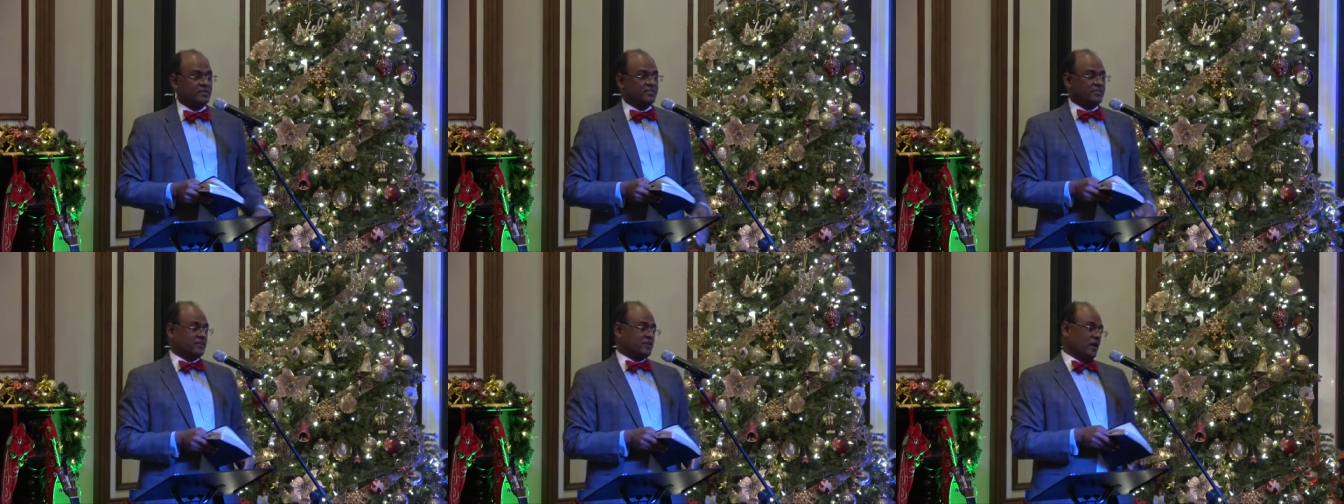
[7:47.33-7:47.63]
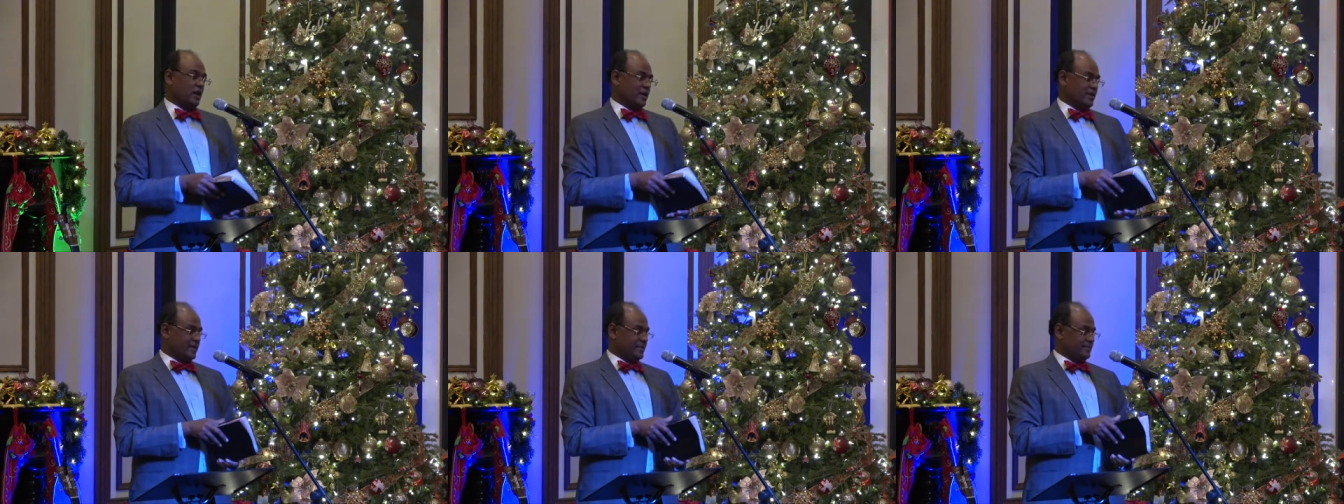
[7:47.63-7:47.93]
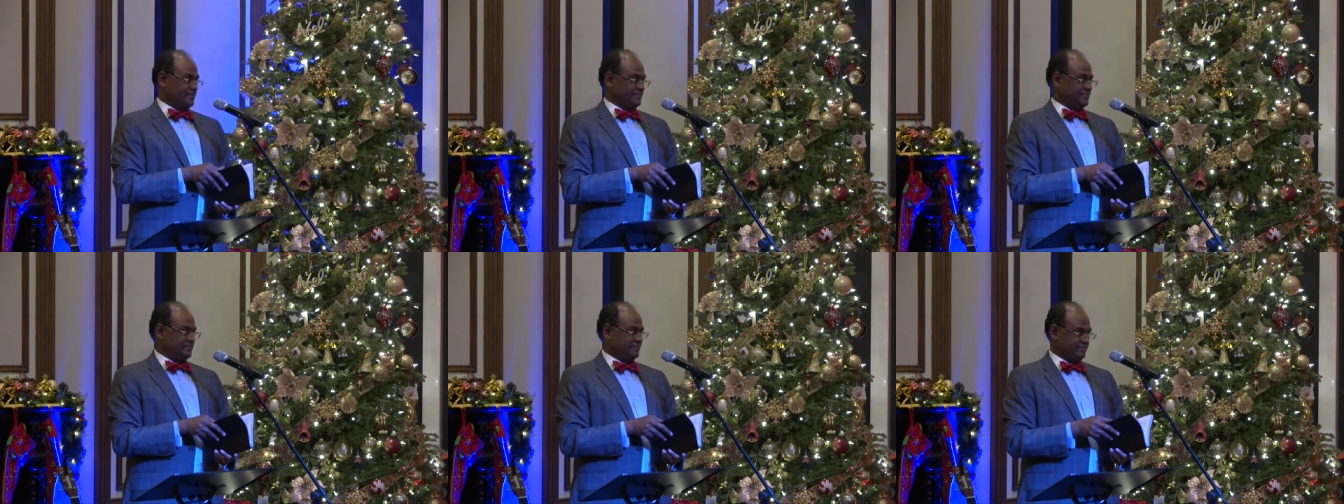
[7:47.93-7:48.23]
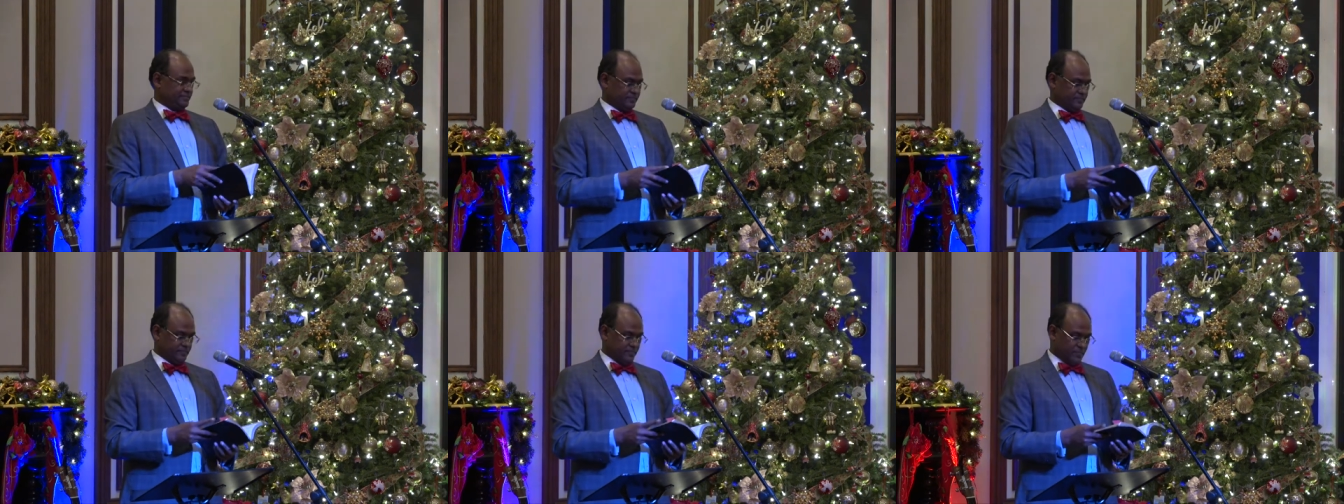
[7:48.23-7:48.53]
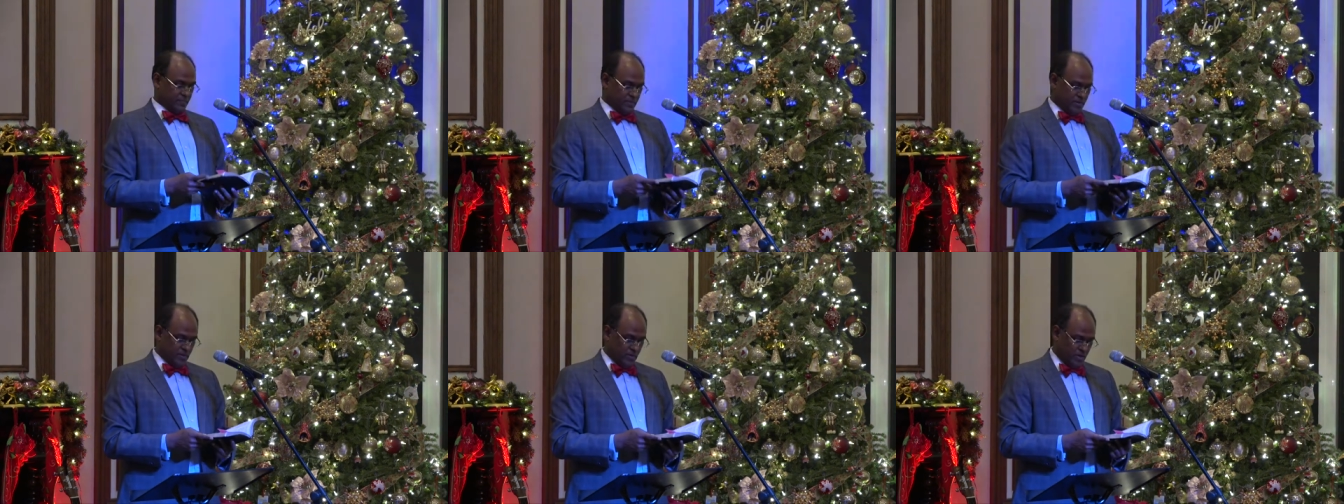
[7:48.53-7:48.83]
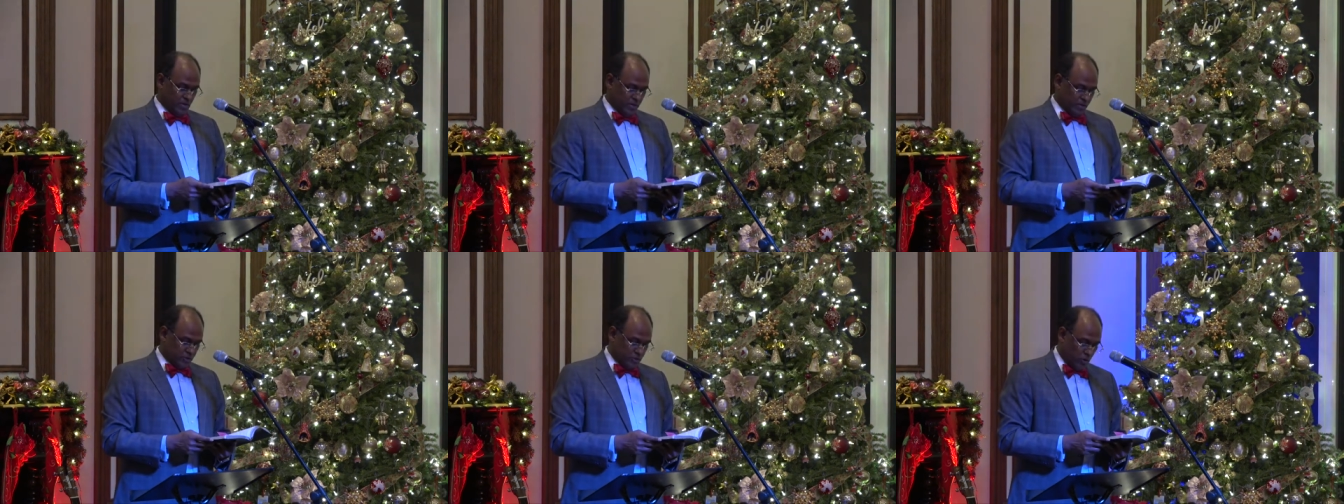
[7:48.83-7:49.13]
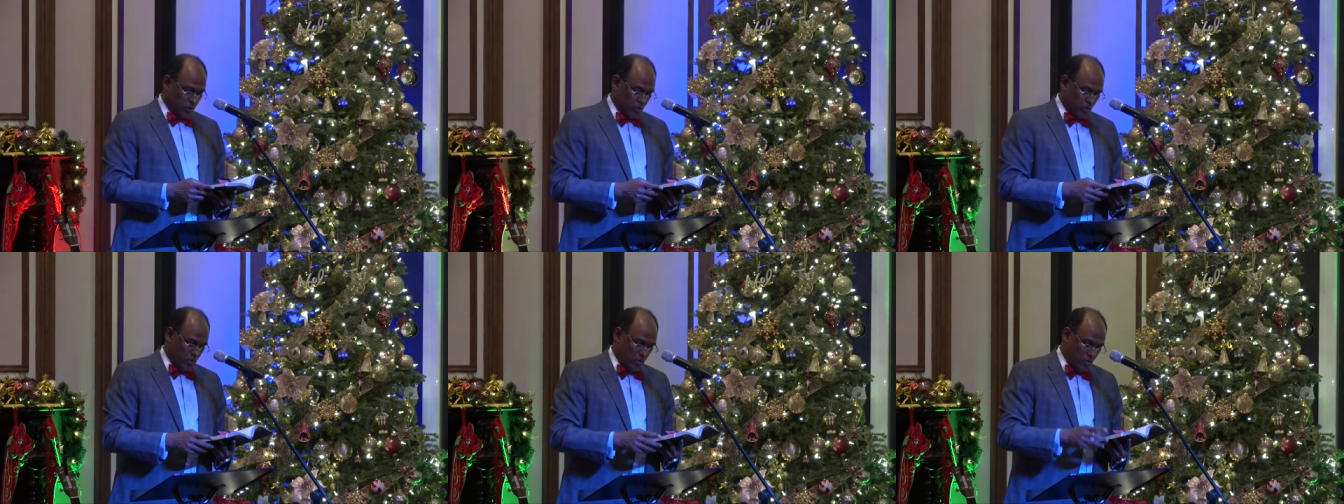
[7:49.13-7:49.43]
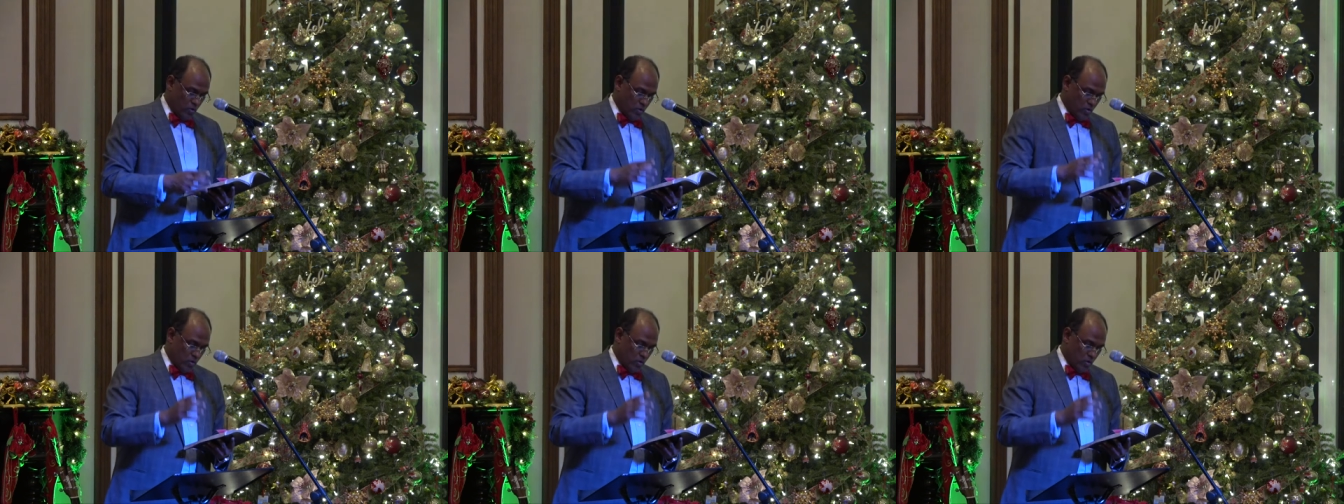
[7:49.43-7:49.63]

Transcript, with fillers: the garden. So